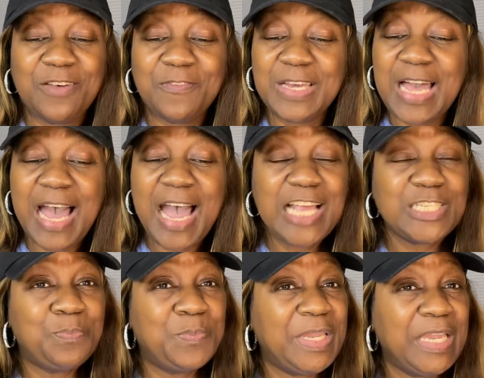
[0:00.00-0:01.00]
of
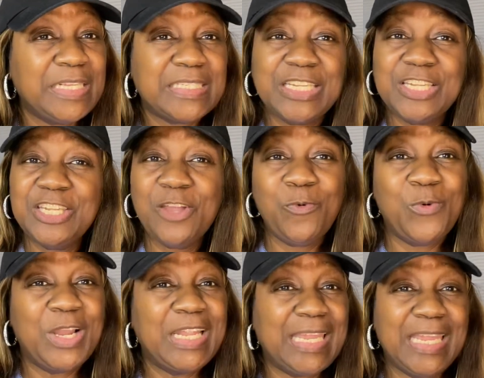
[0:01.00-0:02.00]
God's best
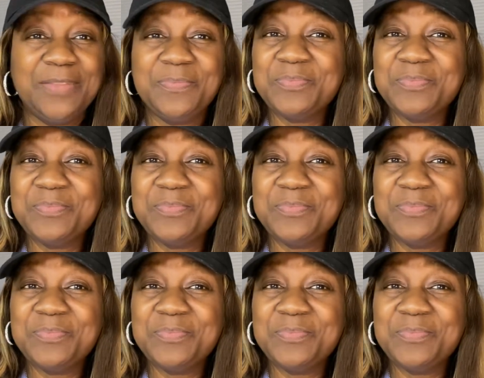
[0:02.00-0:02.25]
knowing that